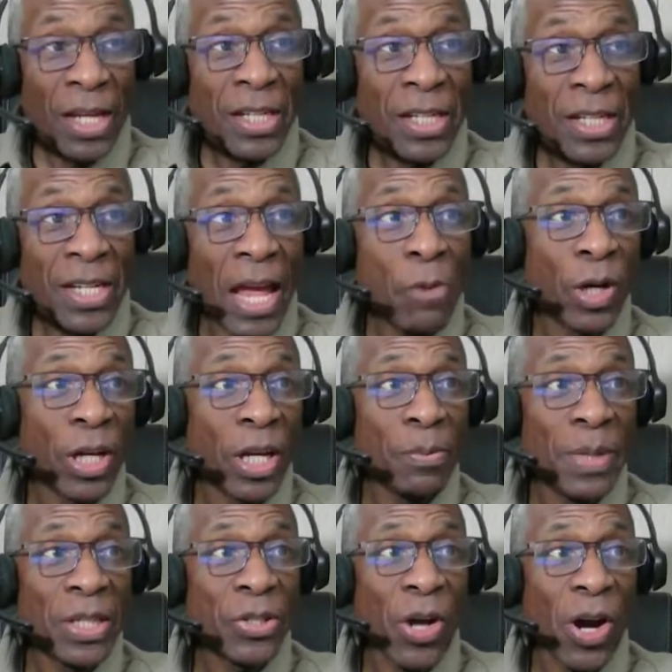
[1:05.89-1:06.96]
Today we're going
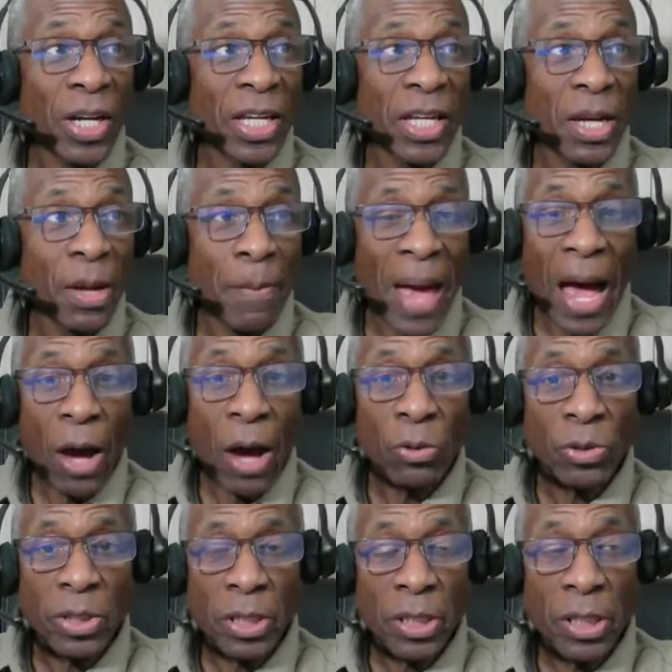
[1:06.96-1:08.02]
to be talking
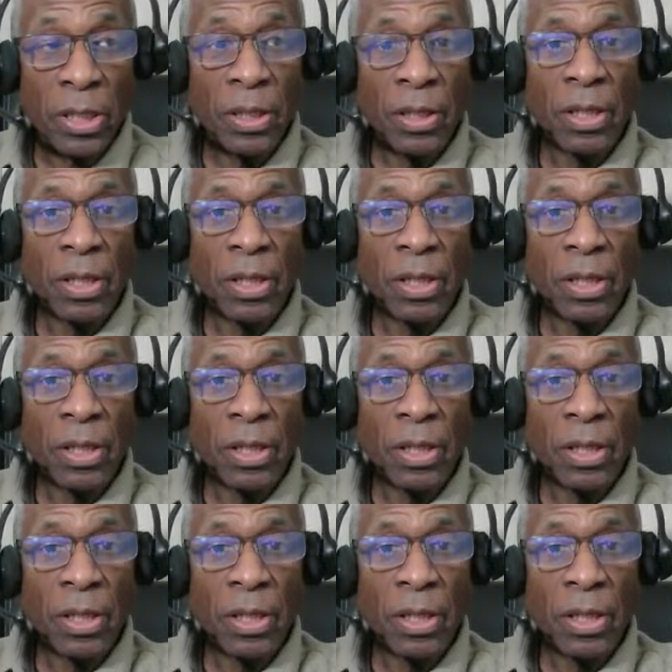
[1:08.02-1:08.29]
about